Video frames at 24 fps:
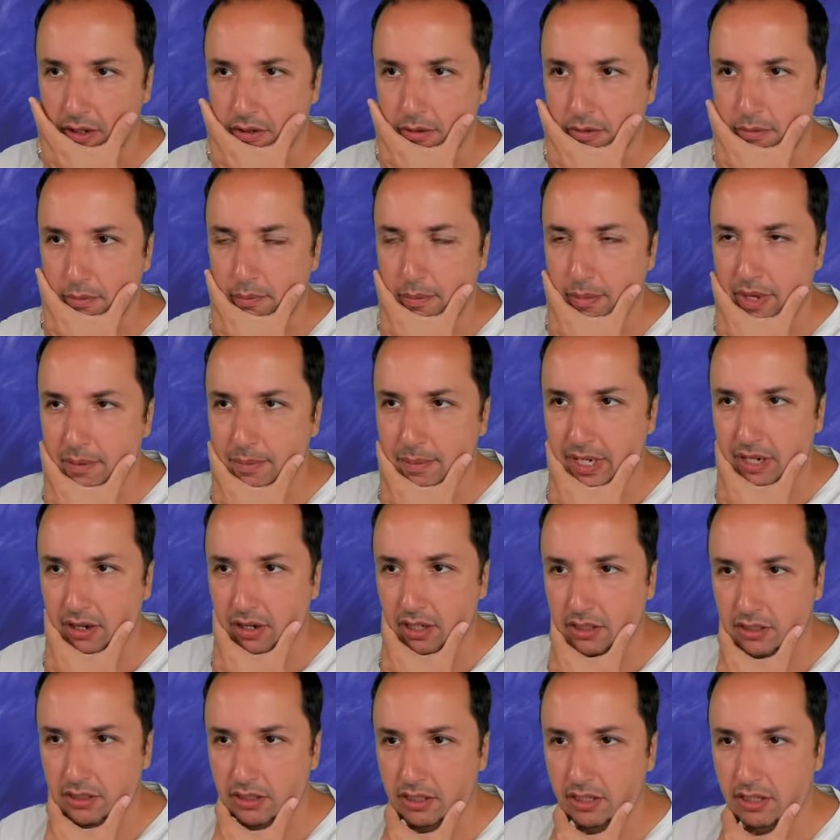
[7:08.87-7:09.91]
Maybe
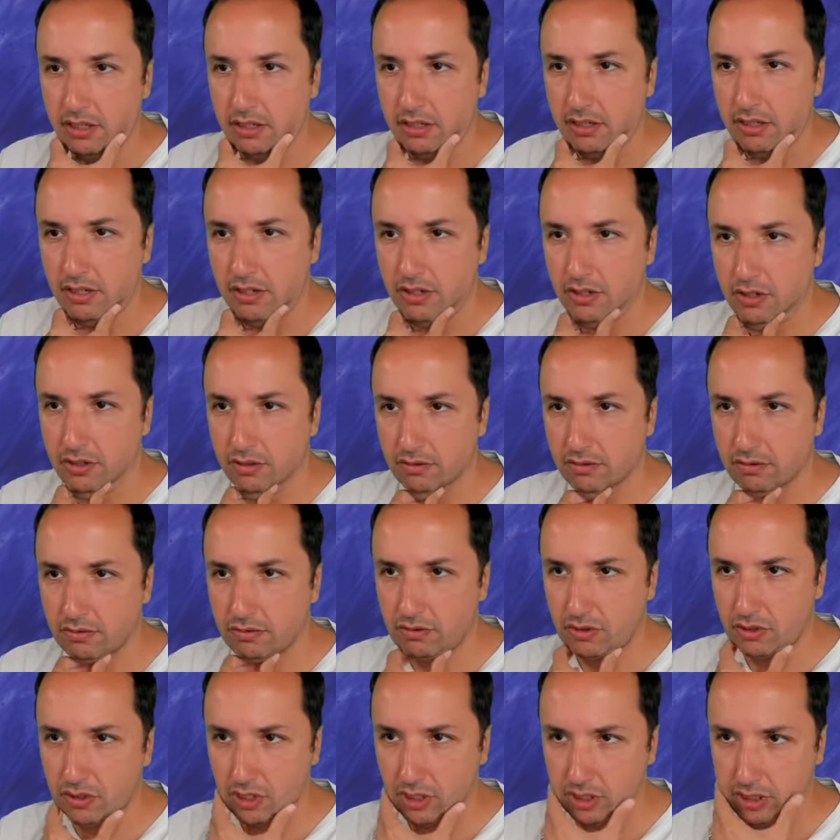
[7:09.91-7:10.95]
not, so
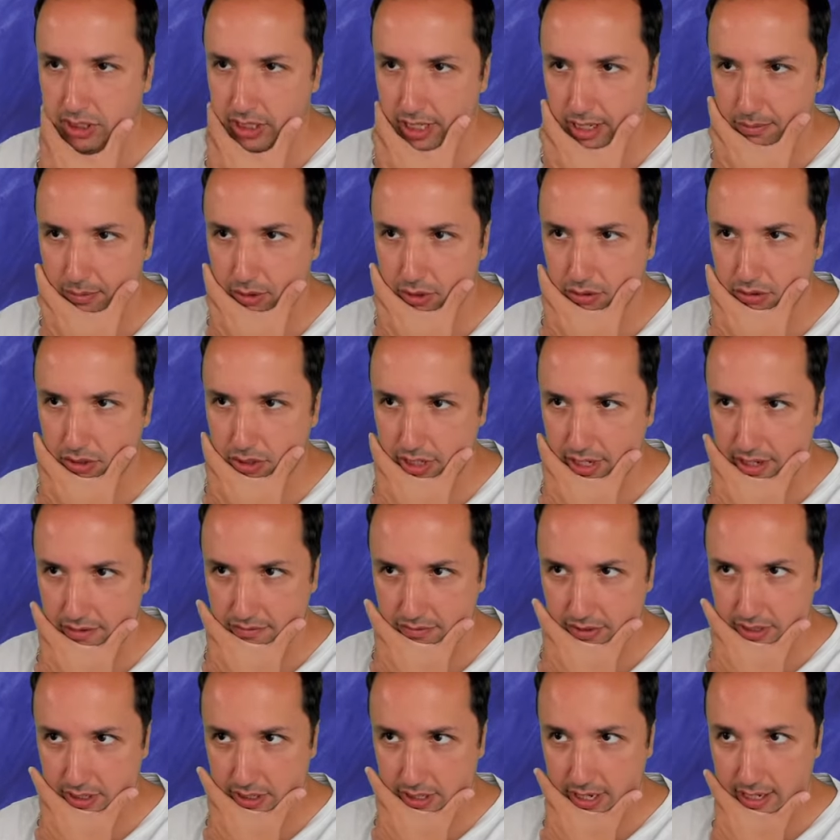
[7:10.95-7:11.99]
not time to save
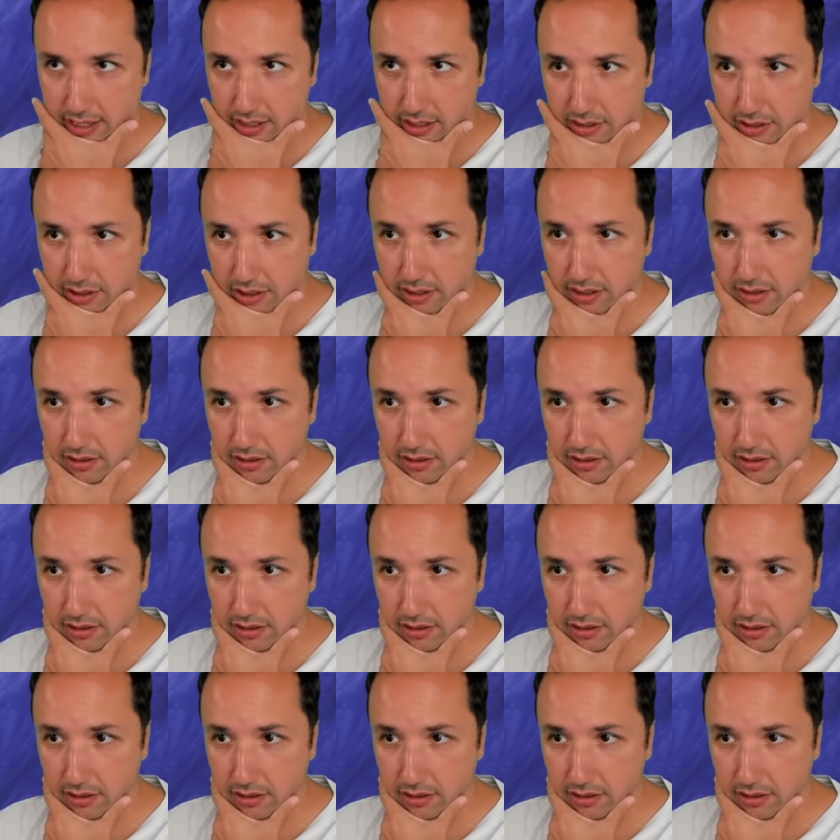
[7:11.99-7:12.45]
the knight.